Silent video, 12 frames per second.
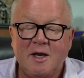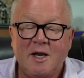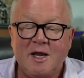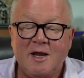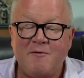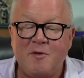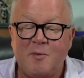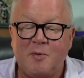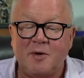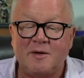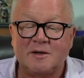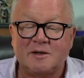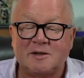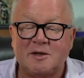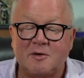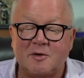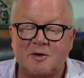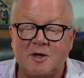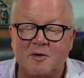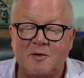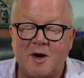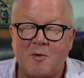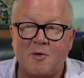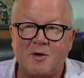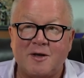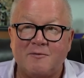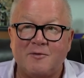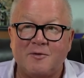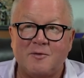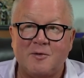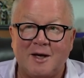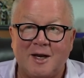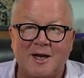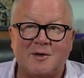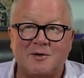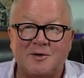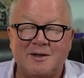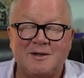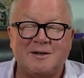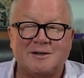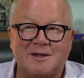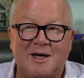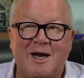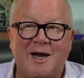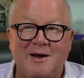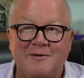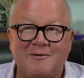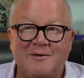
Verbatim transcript: If you put in the secret code, I will give you later in this live.